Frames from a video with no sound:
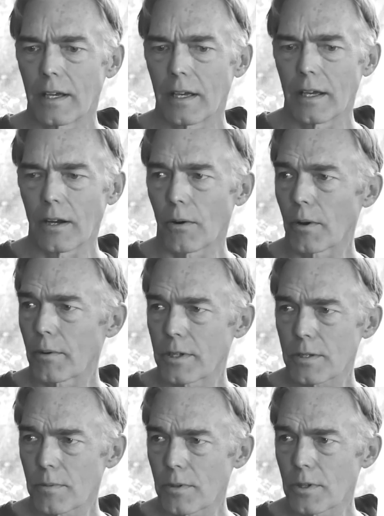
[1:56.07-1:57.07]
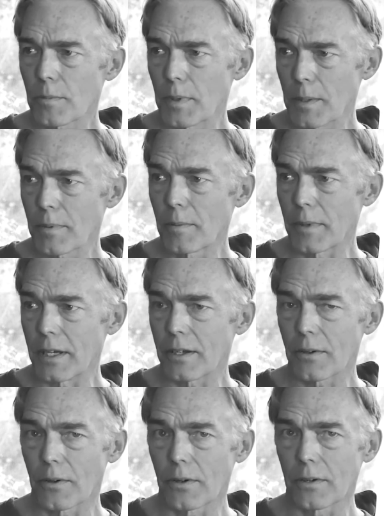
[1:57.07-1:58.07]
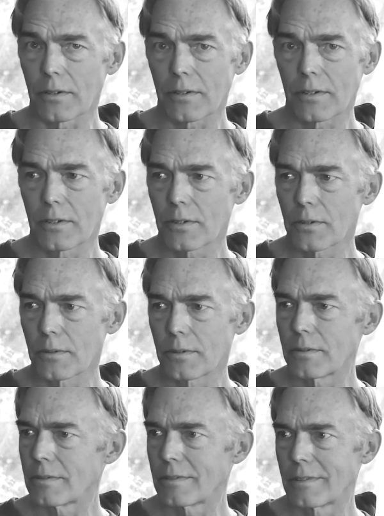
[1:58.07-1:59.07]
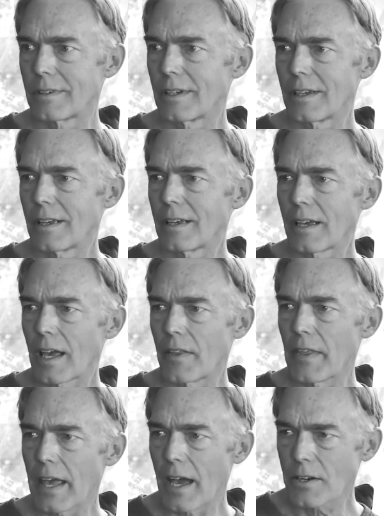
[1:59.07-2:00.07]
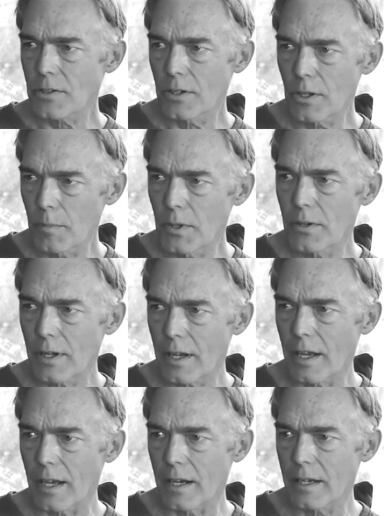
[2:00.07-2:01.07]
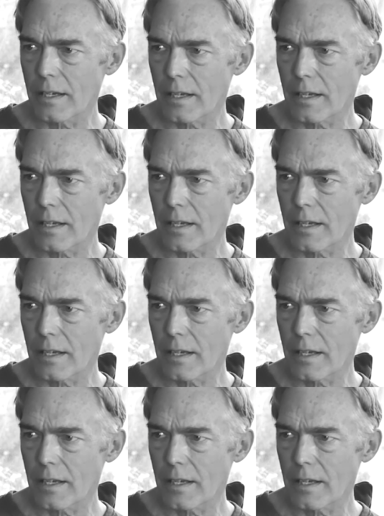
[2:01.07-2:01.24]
or just where two people meet, or two, and they actually communicate.